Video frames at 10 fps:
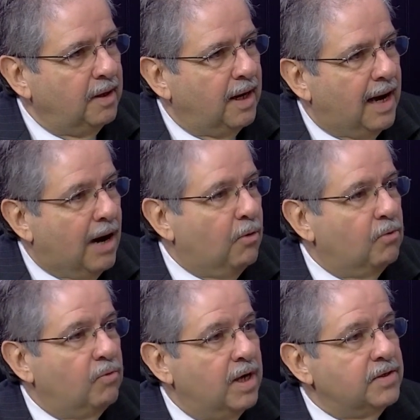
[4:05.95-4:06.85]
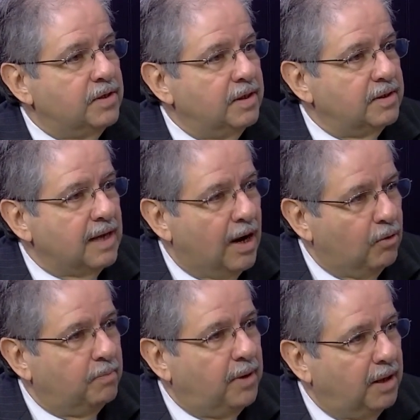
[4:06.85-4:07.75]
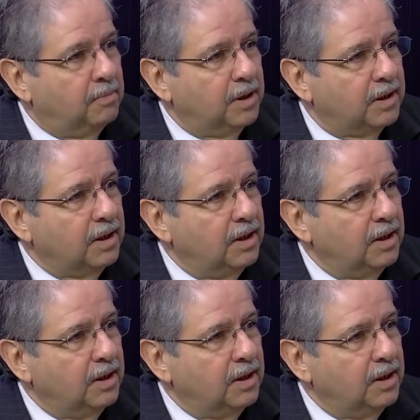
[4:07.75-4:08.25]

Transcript: our residents, our public,